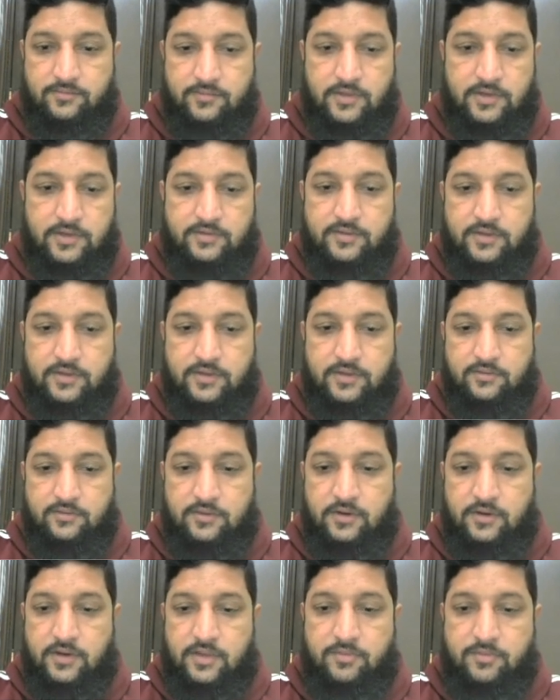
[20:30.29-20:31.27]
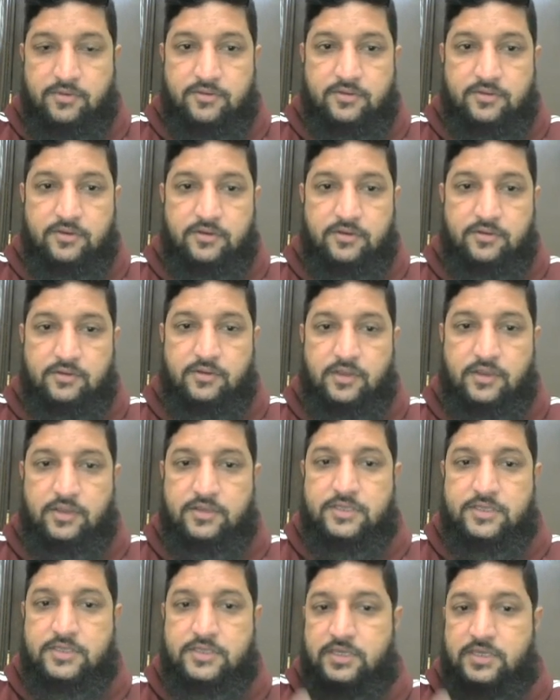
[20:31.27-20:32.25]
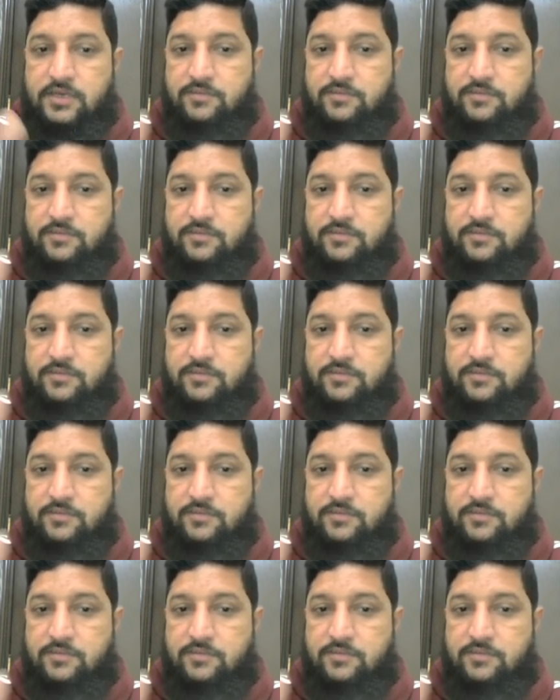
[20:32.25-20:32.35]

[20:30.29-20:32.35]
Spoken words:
let's say 30% just